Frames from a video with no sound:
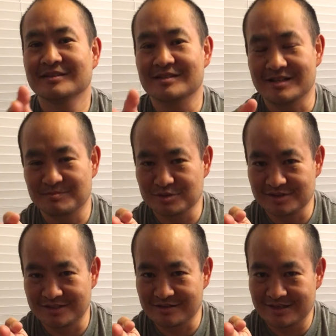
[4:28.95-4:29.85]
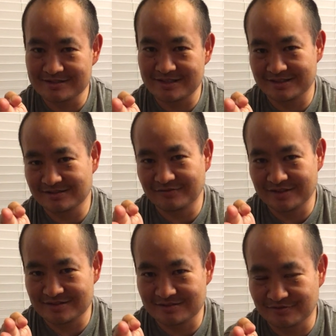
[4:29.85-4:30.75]
to then proceed to content because they have an
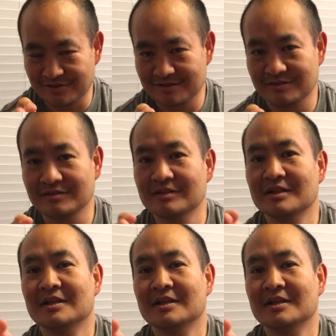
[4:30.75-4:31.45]
existing funnel,